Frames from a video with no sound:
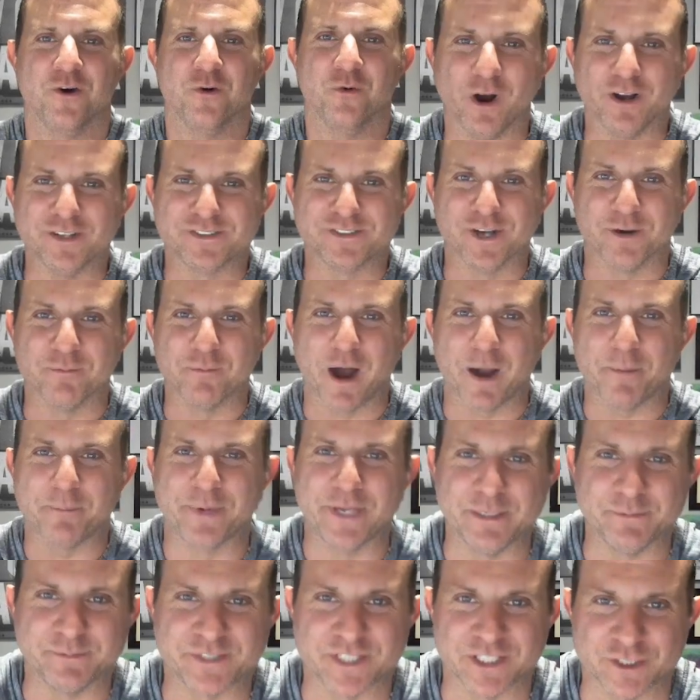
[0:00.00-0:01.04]
What is up, my
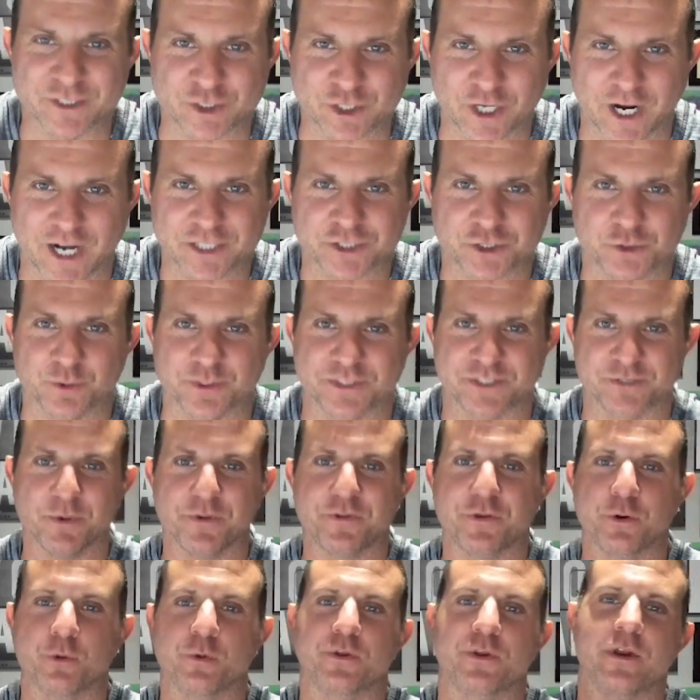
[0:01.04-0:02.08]
peeps? Joshua
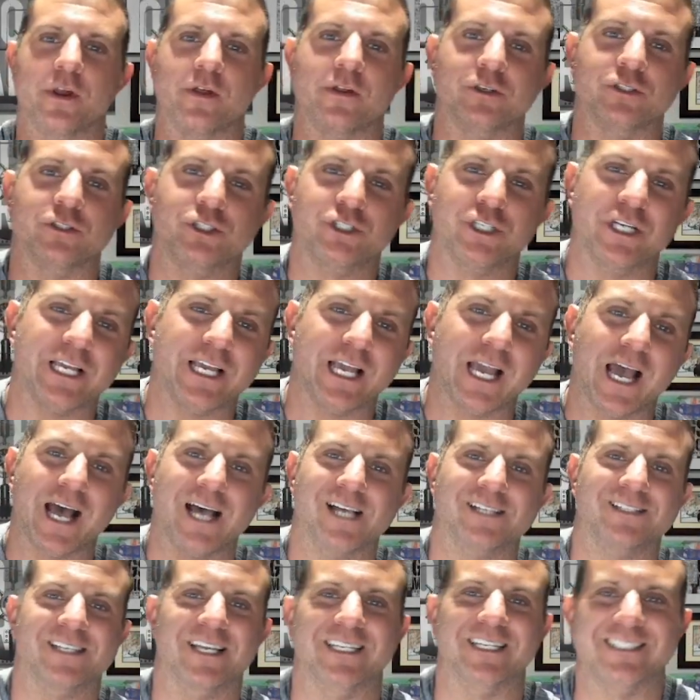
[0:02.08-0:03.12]
Smith here with another G
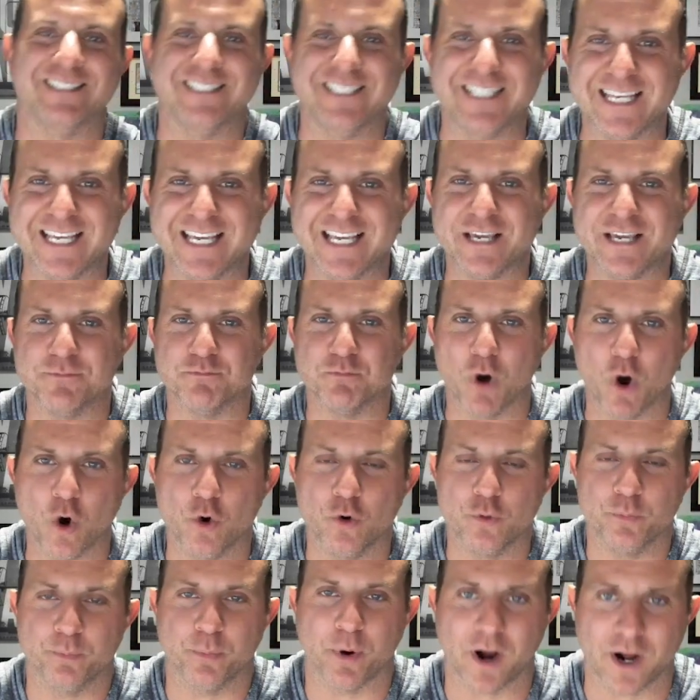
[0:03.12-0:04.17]
S D
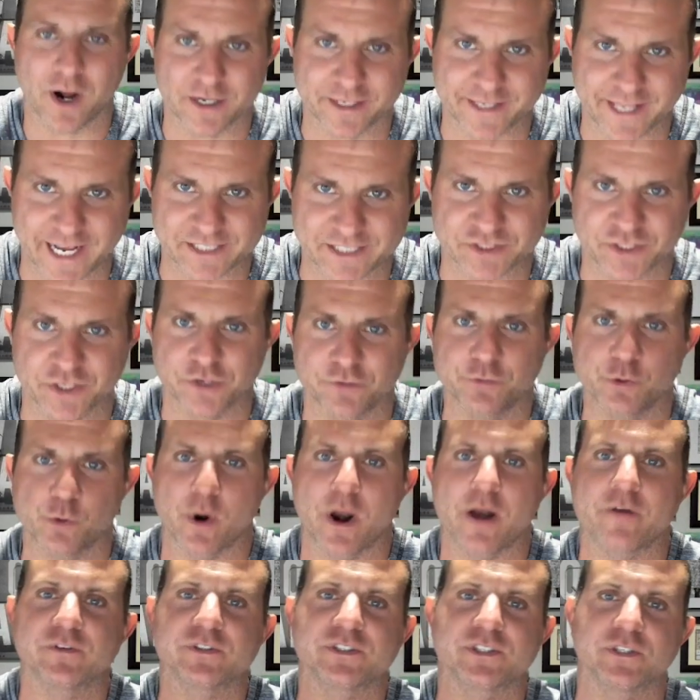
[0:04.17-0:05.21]
Mode podcast interview
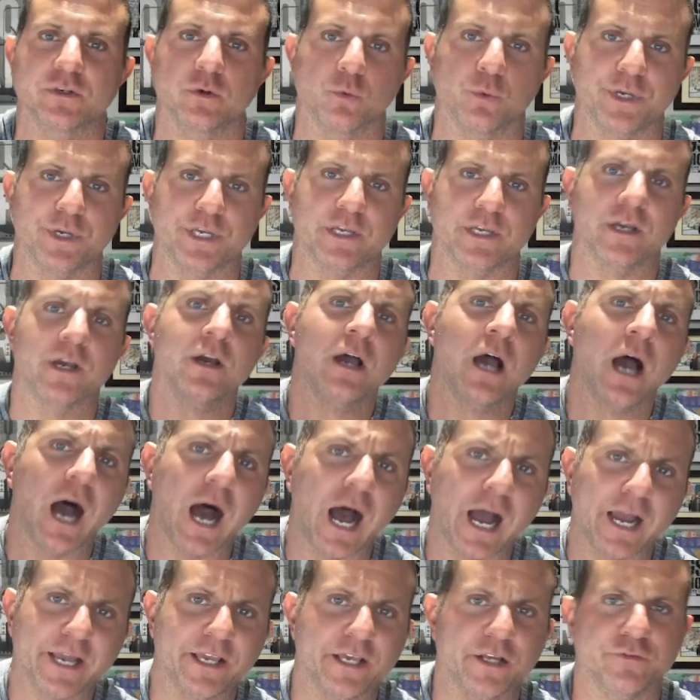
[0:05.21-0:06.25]
where every single week
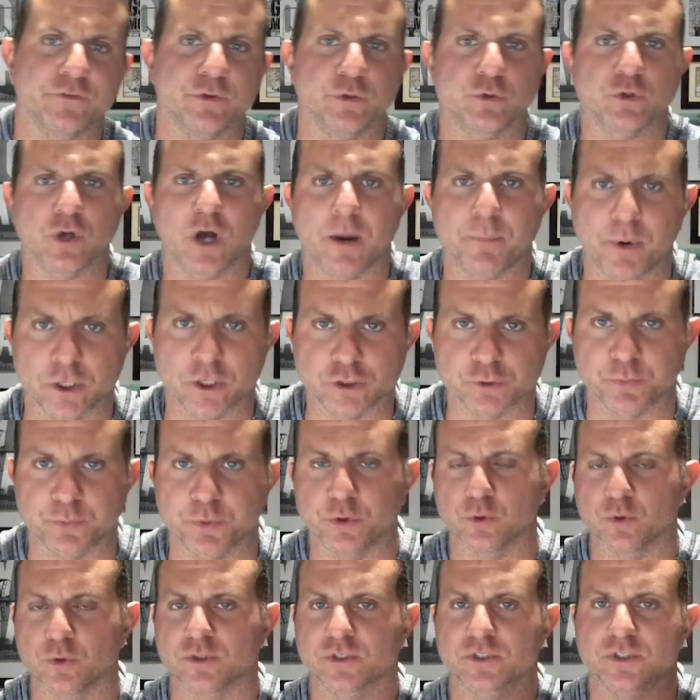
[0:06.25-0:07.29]
I interview top
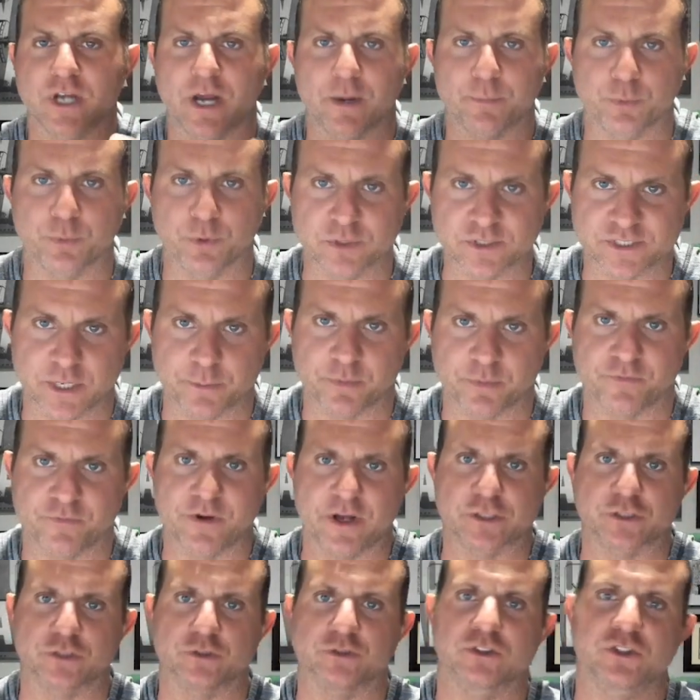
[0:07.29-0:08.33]
entrepreneurs, top real estate
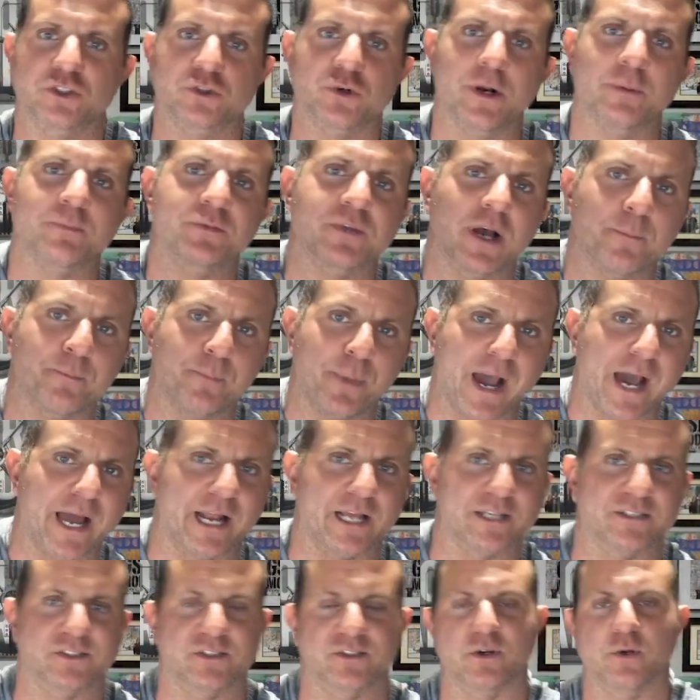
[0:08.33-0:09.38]
professionals, straight up top
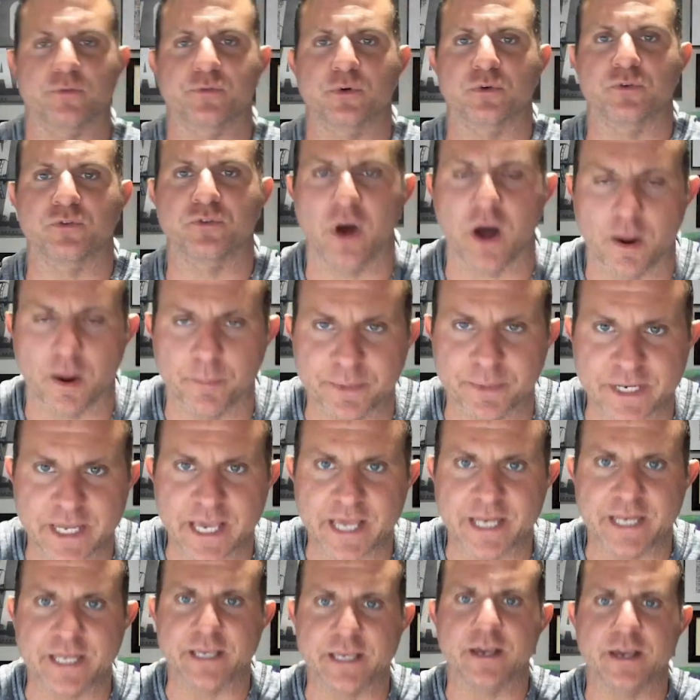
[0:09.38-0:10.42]
badasses. They're out there
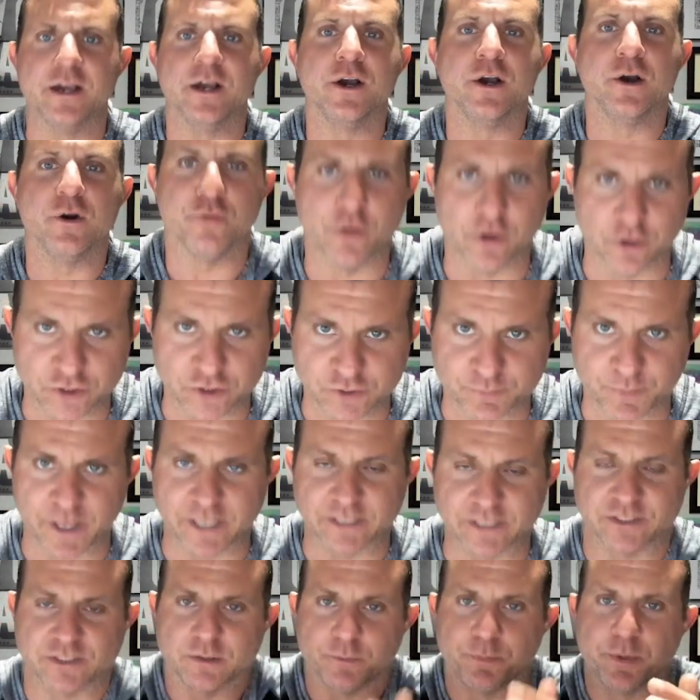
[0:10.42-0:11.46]
dominating their
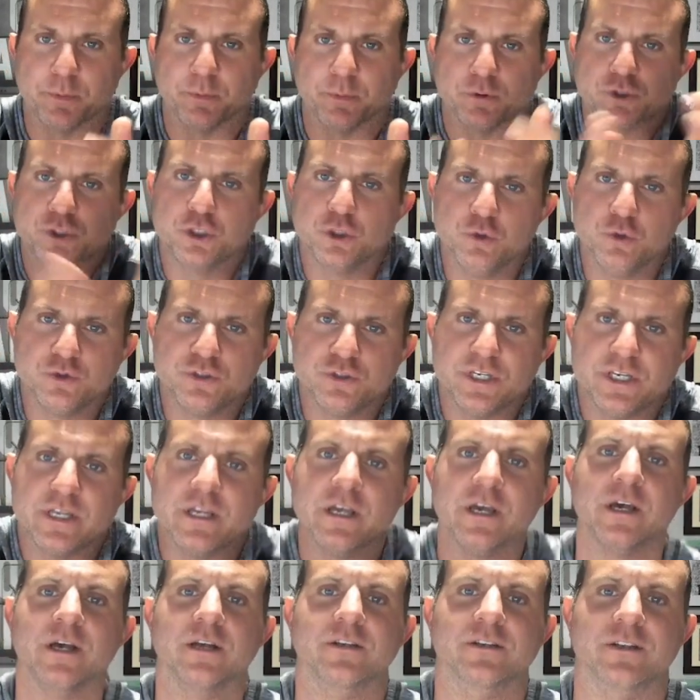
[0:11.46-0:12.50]
space. These are people
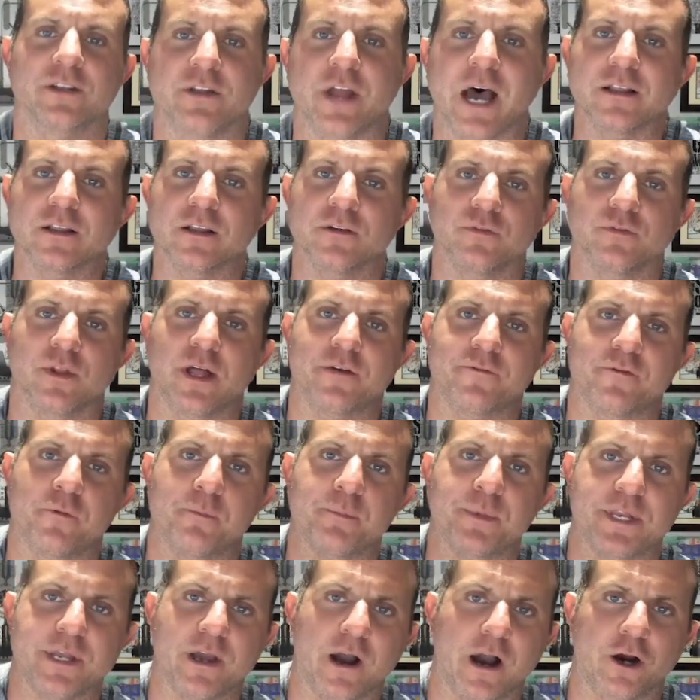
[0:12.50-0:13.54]
choosing to not live a life of
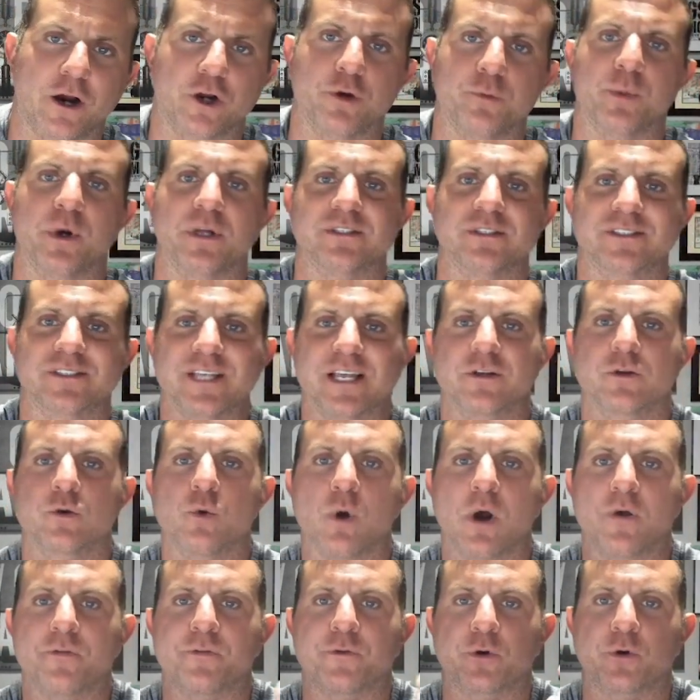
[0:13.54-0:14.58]
mediocrity, but instead to
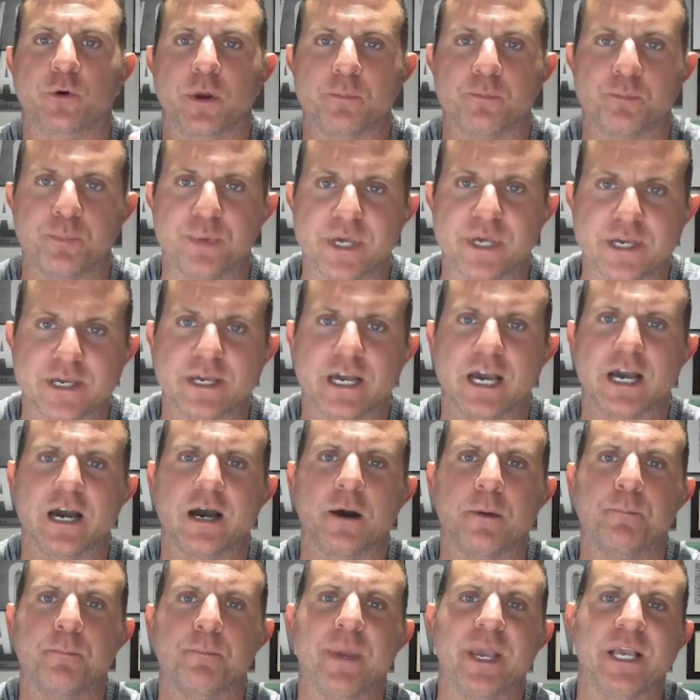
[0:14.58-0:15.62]
go out there and create big,
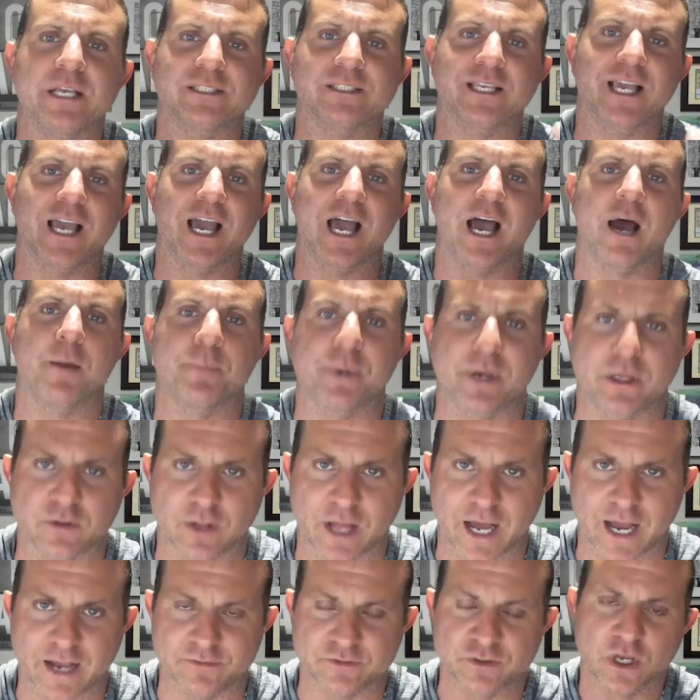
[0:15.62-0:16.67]
amazing, epic
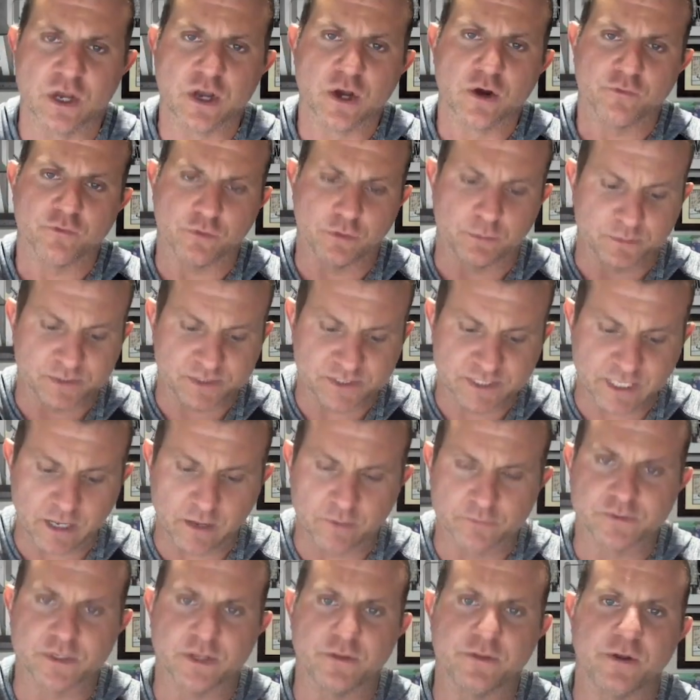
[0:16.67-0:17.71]
lives for
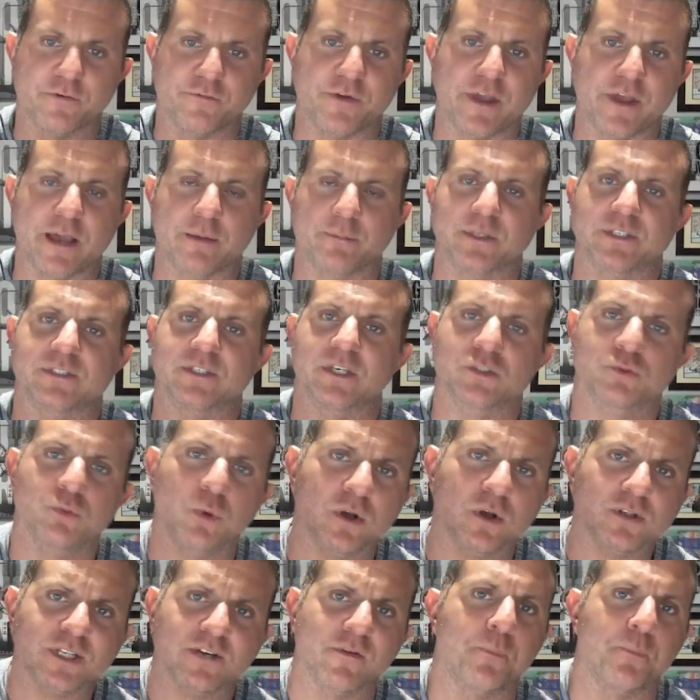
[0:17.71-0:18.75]
themselves, their families, as
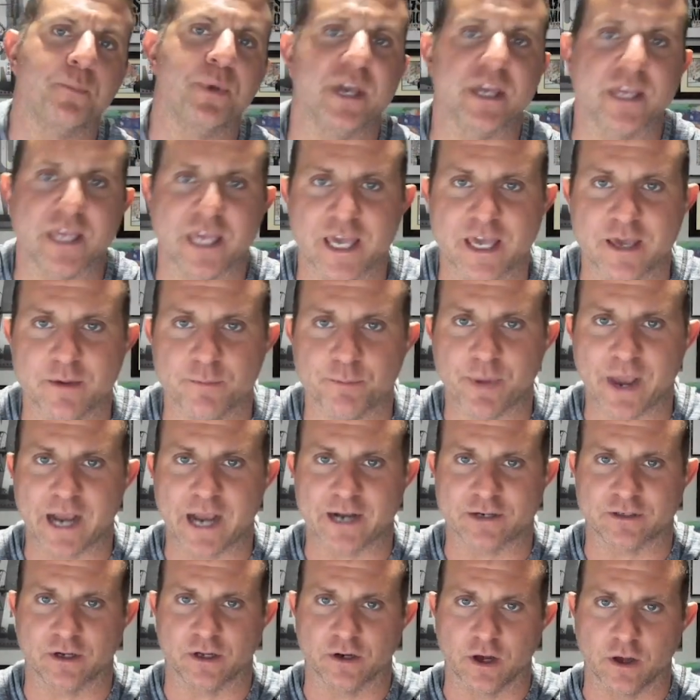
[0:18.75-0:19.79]
well as have a big
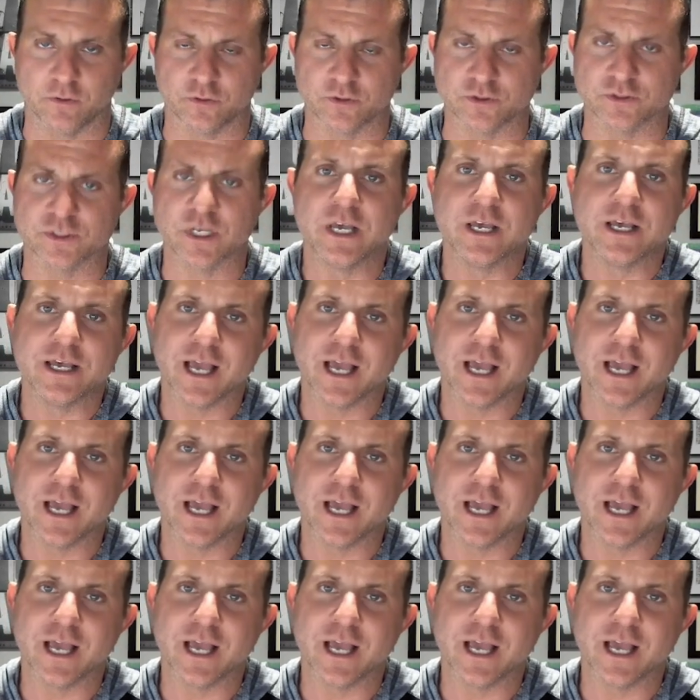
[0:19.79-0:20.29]
impact on others.